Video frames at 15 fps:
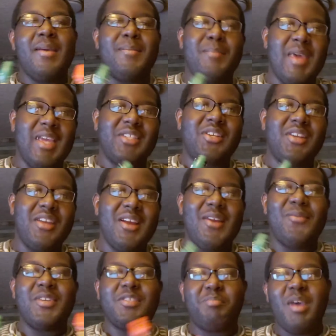Make sure
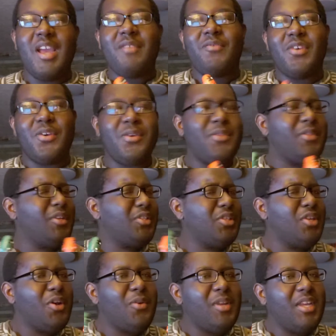you're respectful, there's
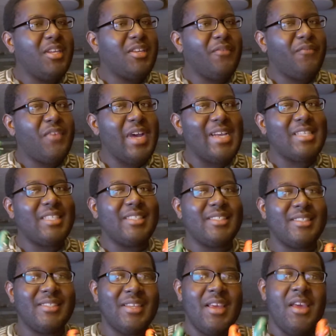no need to fuss.